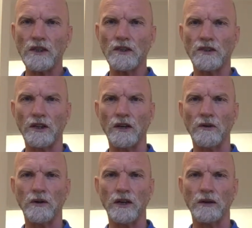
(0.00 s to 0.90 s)

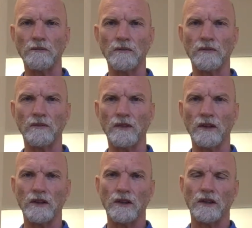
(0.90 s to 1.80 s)
So
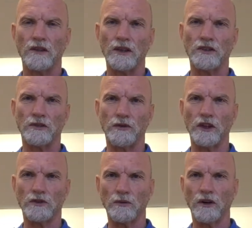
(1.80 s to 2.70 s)
that's the
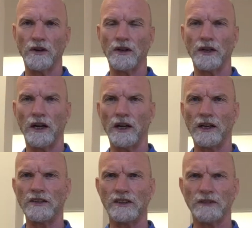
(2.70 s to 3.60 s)
first one,
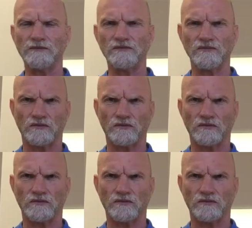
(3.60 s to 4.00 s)
and